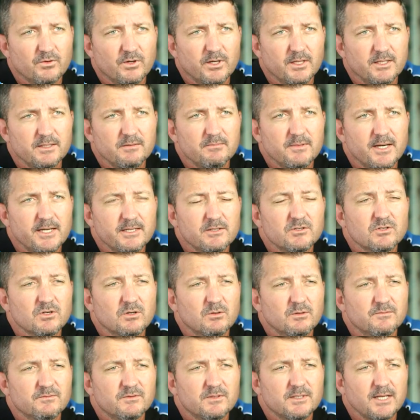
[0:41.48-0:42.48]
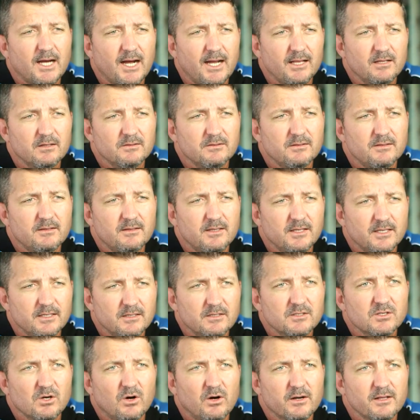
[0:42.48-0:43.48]
really made sure we've tailored the
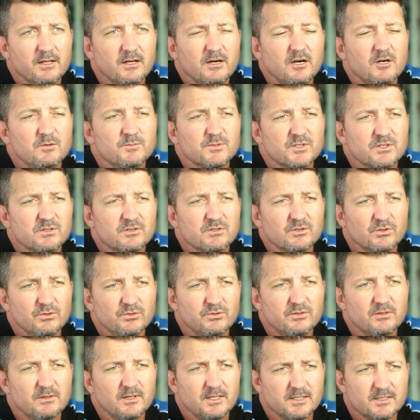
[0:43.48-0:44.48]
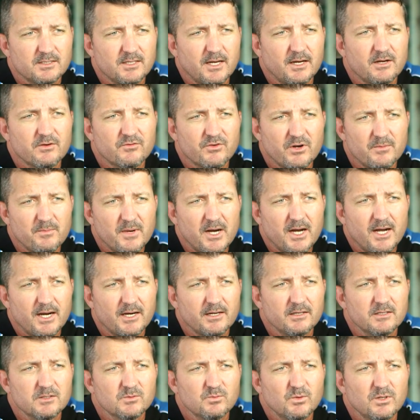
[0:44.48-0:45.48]
design of the homes to suit a secondary
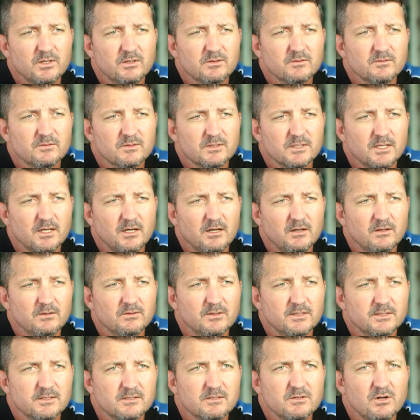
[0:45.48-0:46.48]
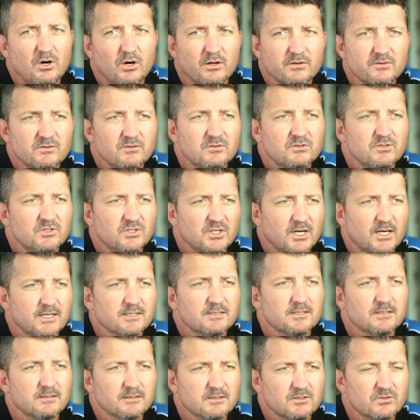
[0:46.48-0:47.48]
market as well, so it's not
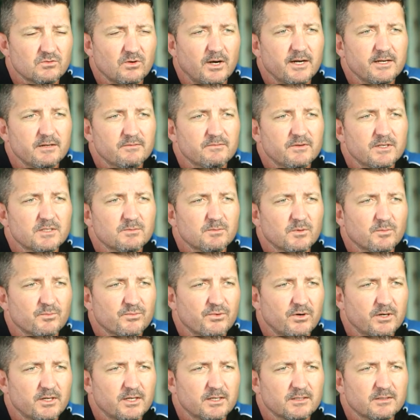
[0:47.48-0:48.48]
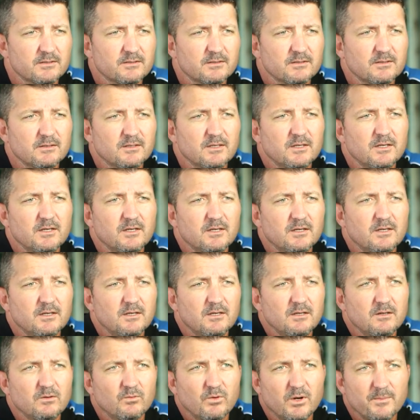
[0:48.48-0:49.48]
just a straight investment product
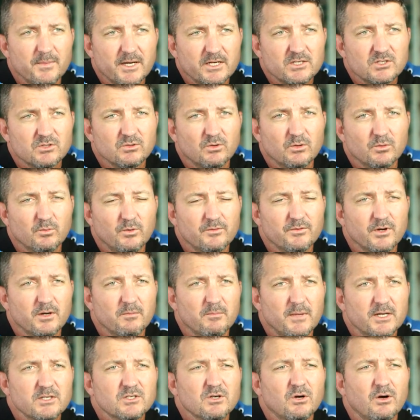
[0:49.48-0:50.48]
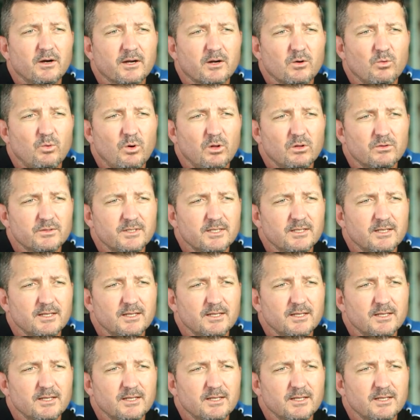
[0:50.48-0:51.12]
we make sure we've got a much higher quality